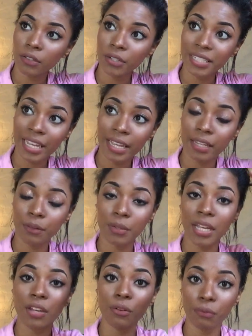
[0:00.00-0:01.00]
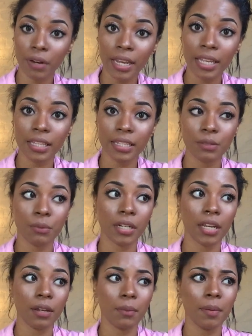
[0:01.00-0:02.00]
or 10. When I could write is when
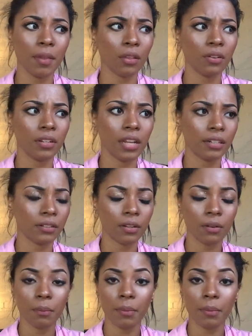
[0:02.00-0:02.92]
I, or maybe three, I don't know.